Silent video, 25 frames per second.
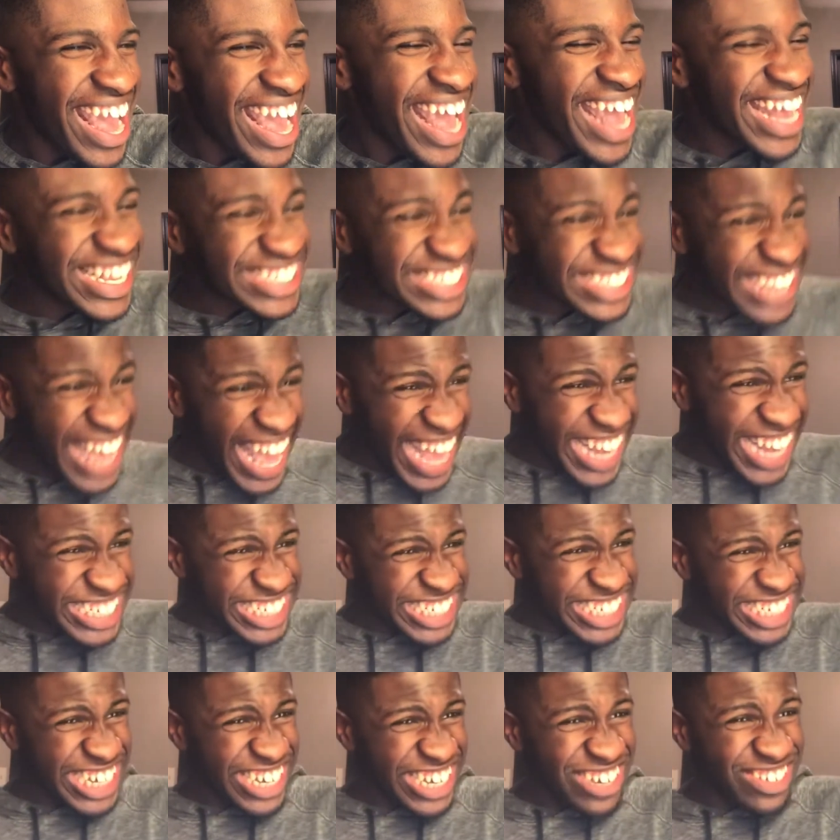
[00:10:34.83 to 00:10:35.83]
is that
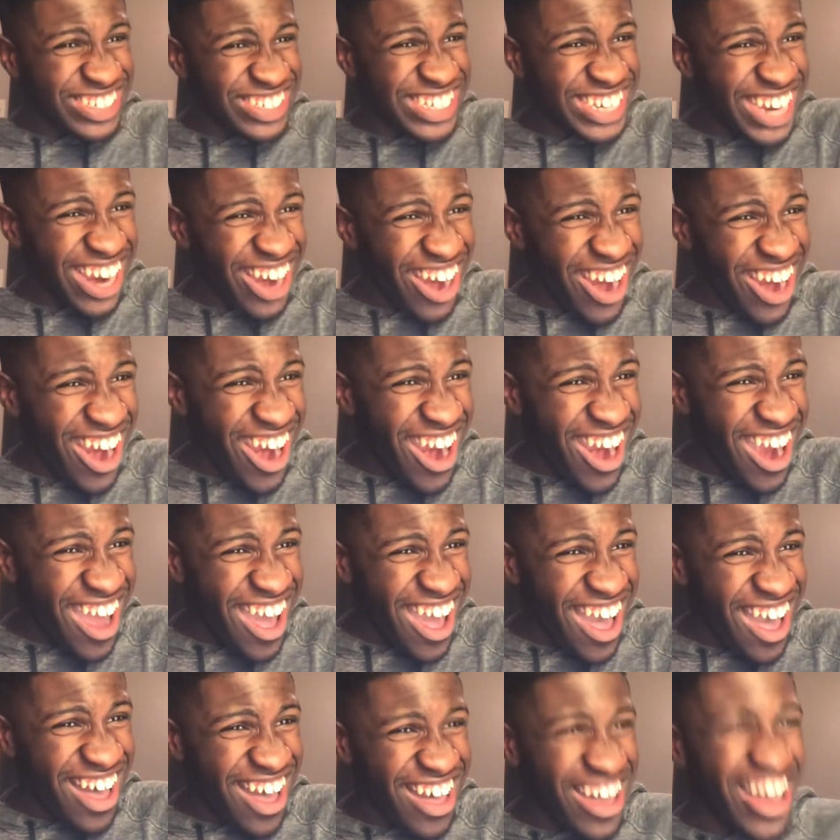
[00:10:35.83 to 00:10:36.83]
you,
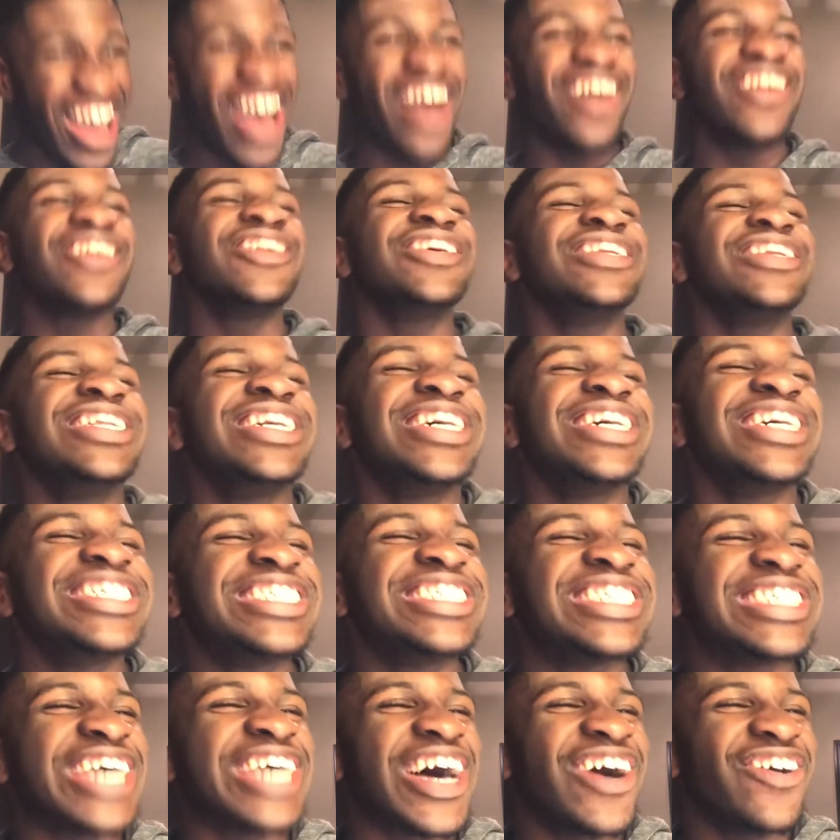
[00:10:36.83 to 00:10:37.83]
girl? Oh, you
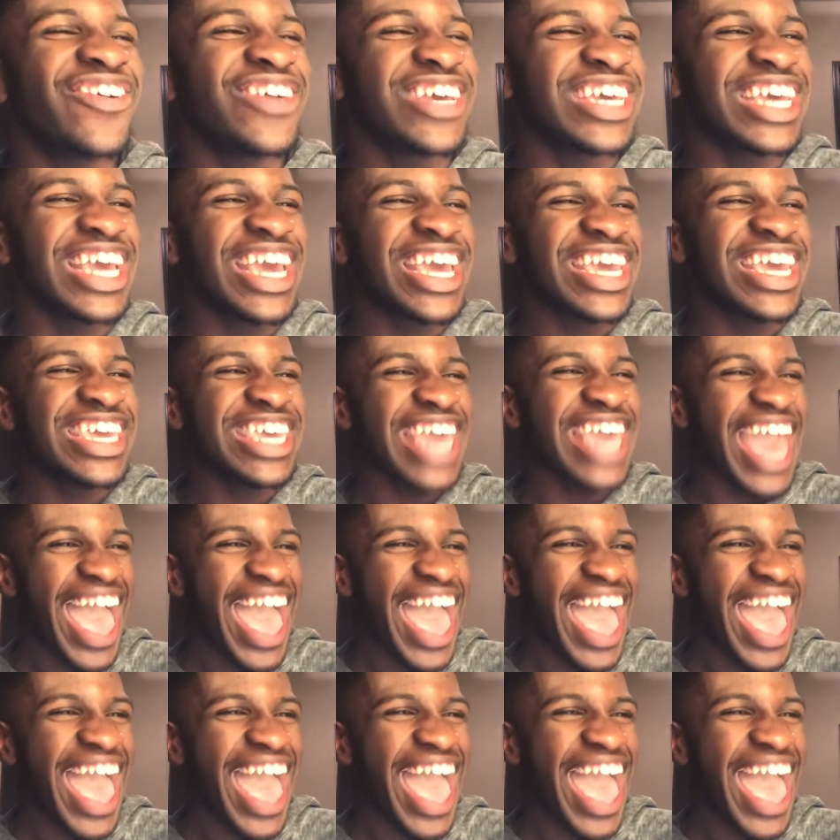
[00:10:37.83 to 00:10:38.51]
look so cute.